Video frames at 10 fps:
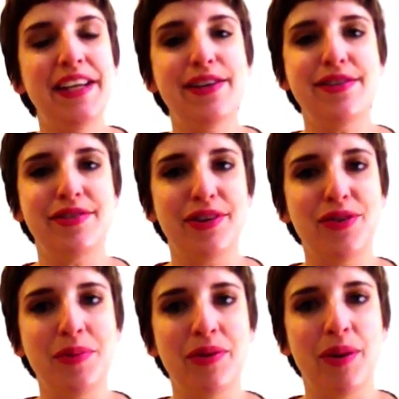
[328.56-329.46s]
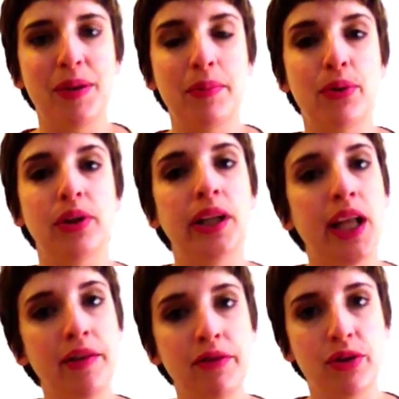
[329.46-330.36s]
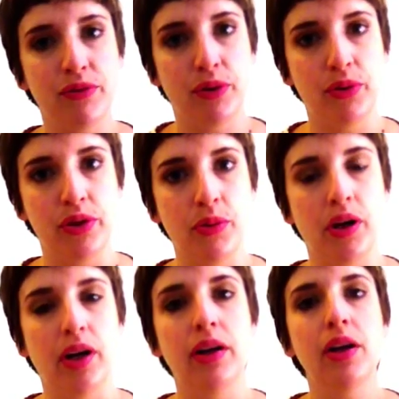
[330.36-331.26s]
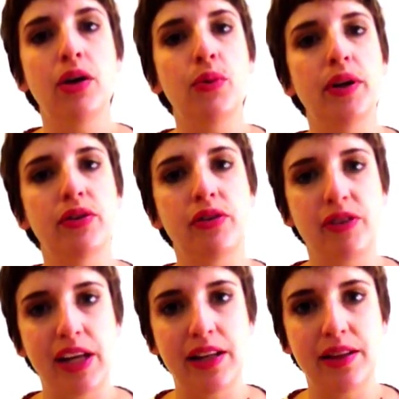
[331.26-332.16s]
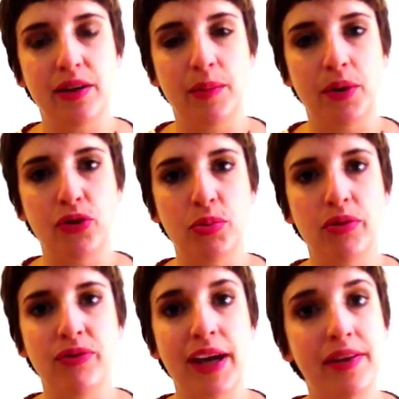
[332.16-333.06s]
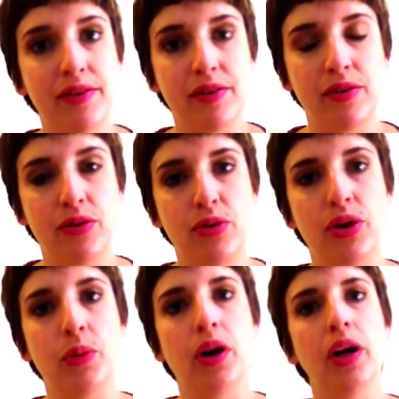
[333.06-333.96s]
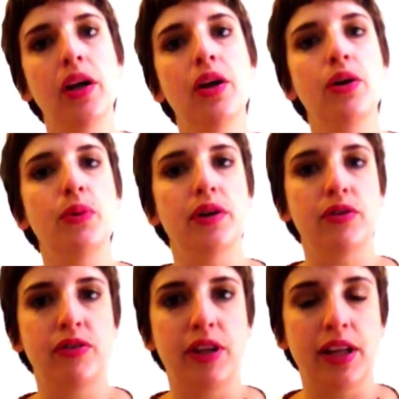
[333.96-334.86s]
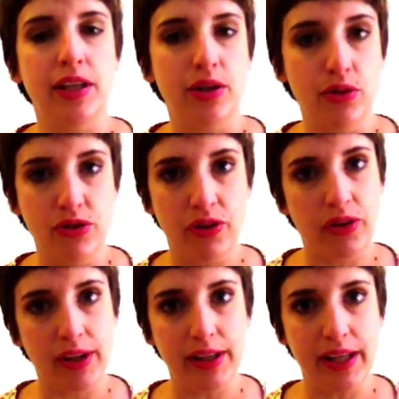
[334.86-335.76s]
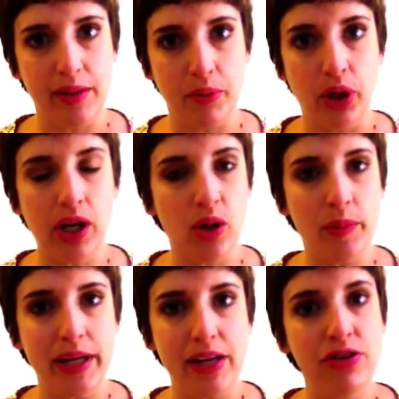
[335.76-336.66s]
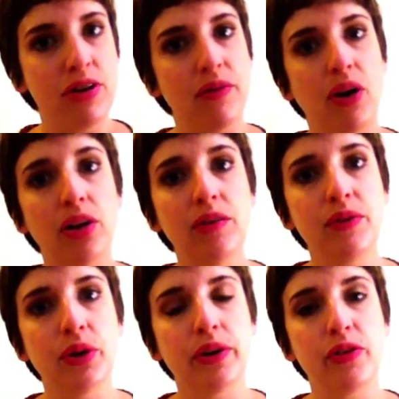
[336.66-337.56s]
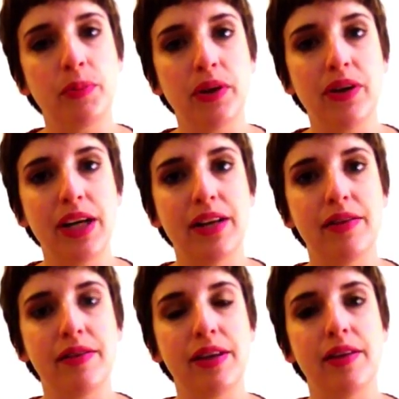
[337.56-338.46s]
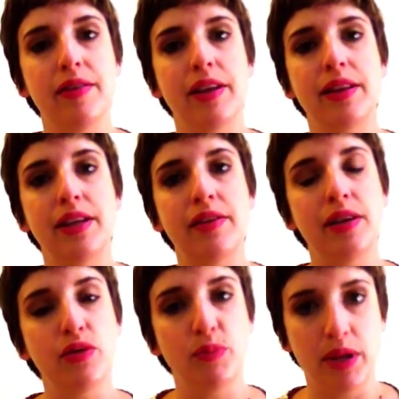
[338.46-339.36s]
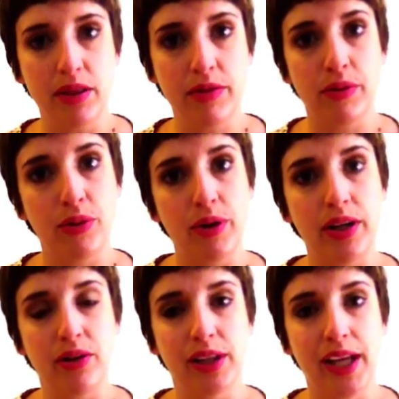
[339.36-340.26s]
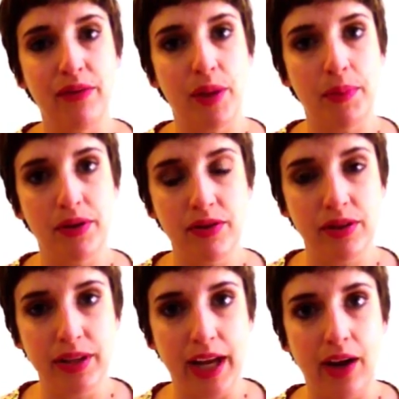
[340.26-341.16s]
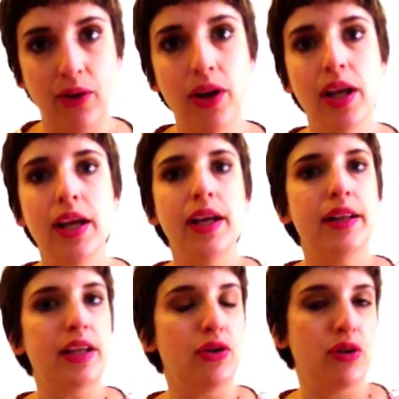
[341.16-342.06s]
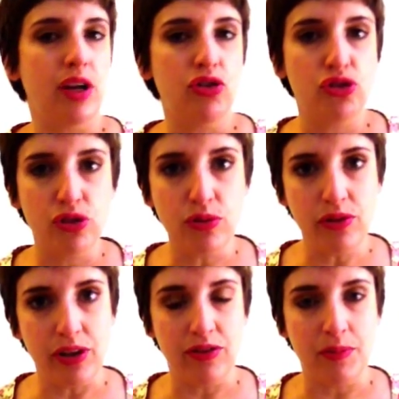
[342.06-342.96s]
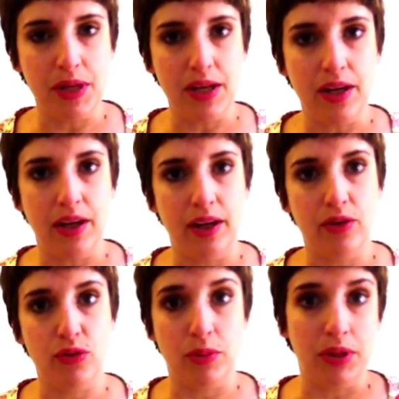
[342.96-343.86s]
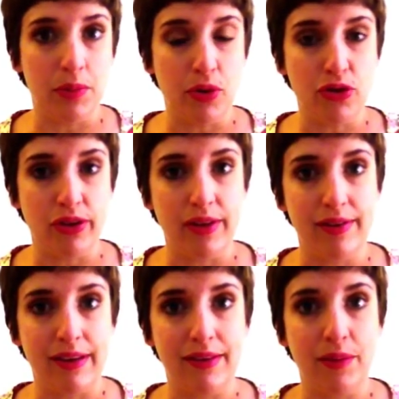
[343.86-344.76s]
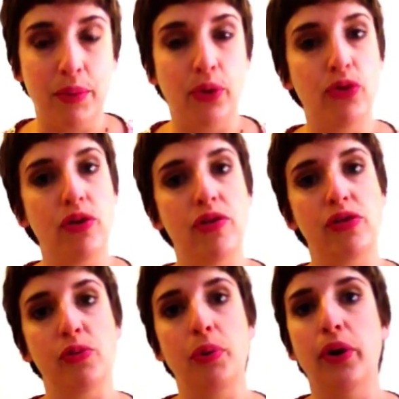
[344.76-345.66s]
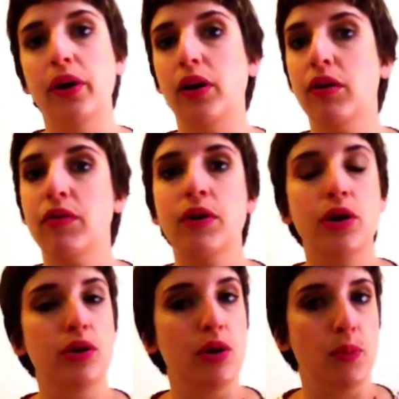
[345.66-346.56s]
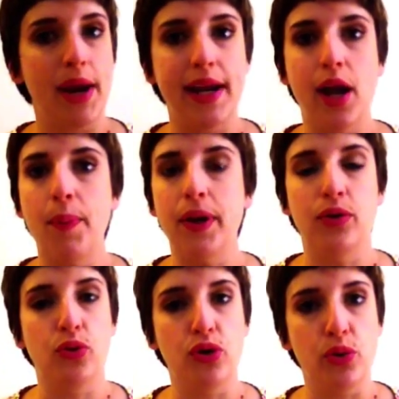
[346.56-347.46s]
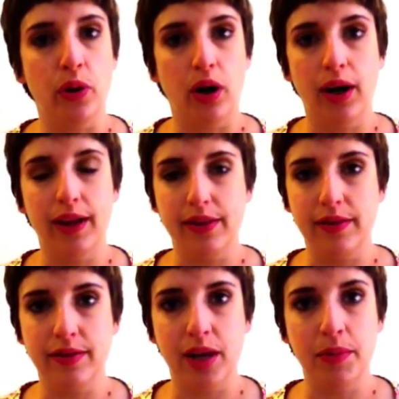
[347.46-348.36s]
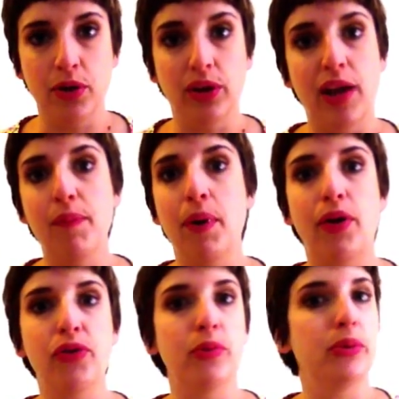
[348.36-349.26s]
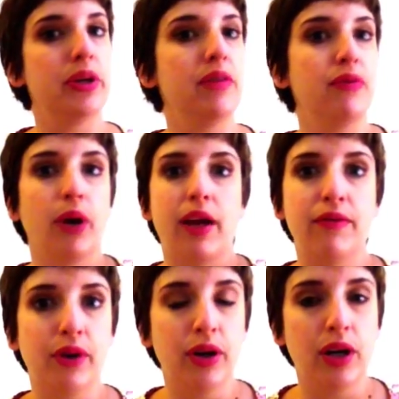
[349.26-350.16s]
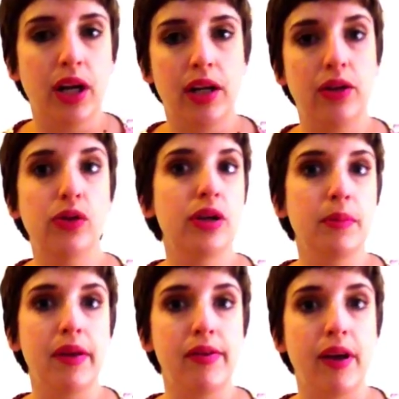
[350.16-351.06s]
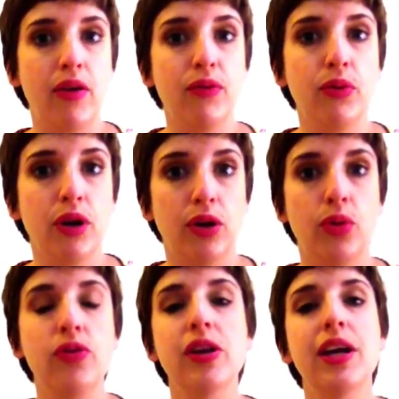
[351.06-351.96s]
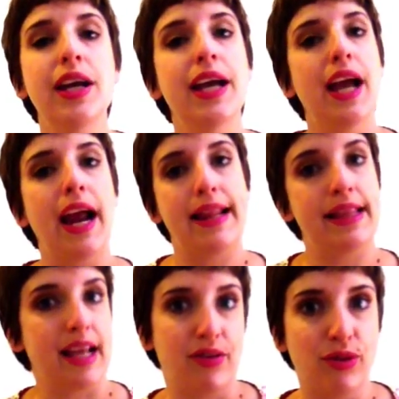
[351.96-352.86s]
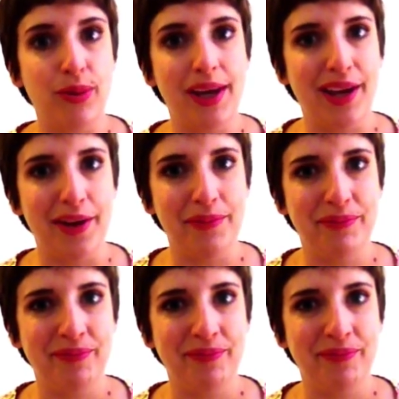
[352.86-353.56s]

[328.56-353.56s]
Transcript: You deserve to be around people who love you for who you are, who understand that there are multiple facets to who you are, who understand that you, just like them, are a culmination of all of your experiences and things that you've been through in your life up until now, that you're not choosing to be an extremely emotionally sensitive person. It's just part of your makeup and who you are at this time in your life, possibly forever, and including myself, who knows, and that that's okay.